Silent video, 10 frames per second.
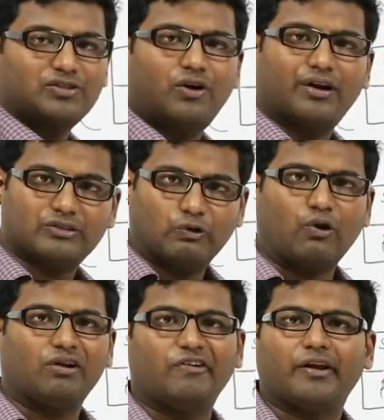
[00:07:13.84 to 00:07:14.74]
is called as
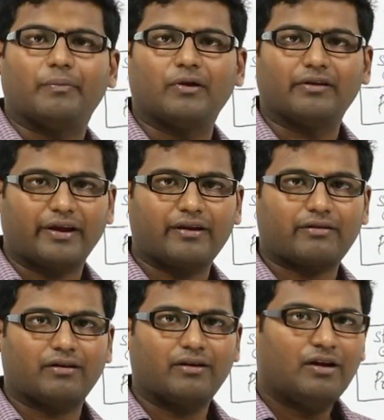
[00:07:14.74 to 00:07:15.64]
local variable,
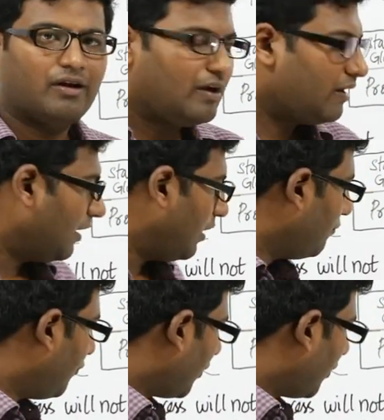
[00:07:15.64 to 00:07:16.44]
right? Now